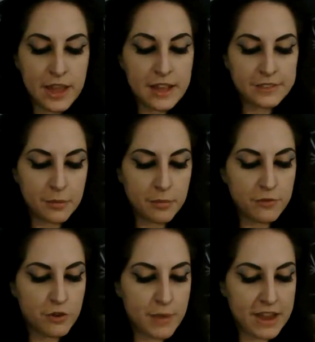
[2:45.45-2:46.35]
Some of
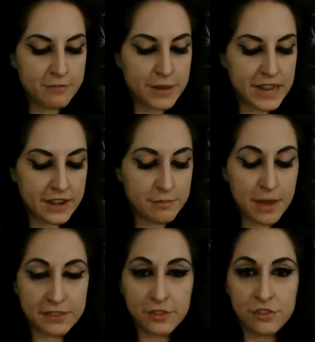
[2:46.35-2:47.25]
you may have been getting
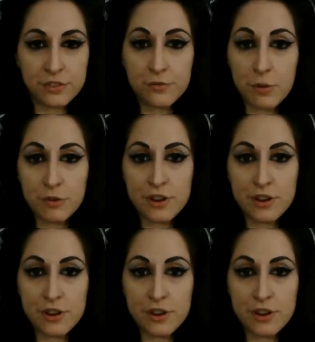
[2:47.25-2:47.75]
messages from your